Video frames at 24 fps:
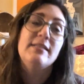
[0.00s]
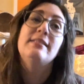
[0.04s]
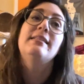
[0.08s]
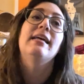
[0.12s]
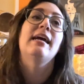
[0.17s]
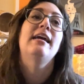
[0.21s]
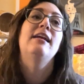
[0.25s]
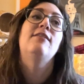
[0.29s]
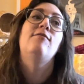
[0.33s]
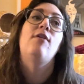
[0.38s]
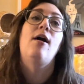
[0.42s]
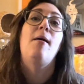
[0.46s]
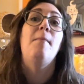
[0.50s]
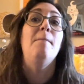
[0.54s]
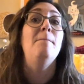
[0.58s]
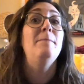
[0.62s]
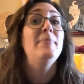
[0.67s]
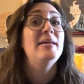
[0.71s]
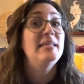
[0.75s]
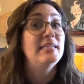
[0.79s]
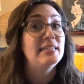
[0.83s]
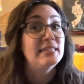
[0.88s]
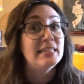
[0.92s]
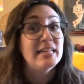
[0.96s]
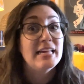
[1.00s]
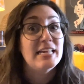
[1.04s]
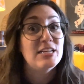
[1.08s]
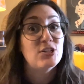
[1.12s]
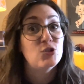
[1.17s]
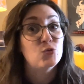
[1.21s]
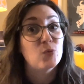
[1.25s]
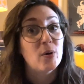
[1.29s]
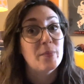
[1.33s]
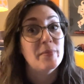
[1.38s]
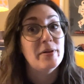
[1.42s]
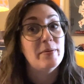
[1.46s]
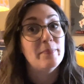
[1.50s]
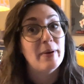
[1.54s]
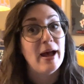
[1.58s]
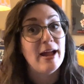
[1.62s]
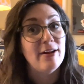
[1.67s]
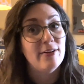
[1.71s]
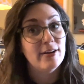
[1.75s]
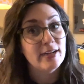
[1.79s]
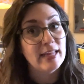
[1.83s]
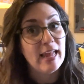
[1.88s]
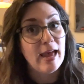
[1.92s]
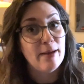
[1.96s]
Second of all, a middle-aged woman
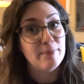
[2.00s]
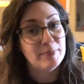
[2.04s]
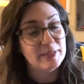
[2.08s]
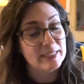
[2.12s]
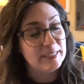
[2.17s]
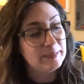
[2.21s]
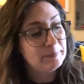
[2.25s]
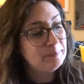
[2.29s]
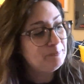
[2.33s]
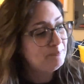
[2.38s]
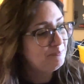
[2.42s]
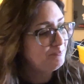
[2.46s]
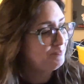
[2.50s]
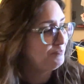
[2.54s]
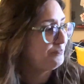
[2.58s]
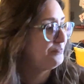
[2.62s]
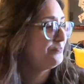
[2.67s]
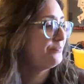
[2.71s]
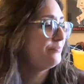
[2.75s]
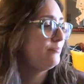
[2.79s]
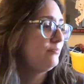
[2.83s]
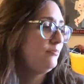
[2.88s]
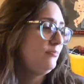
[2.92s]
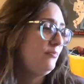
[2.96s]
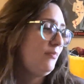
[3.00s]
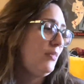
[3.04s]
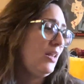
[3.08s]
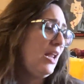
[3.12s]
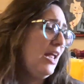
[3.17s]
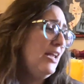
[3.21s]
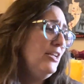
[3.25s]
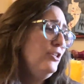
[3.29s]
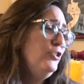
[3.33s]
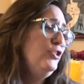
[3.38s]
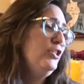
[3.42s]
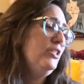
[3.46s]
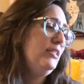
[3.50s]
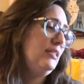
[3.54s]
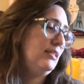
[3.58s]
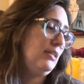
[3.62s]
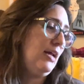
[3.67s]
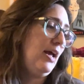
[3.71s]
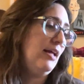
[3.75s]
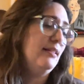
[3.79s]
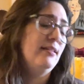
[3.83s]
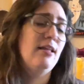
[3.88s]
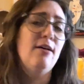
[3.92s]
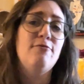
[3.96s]
pirate captain. And just,
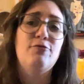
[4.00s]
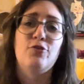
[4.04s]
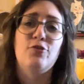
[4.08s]
I loved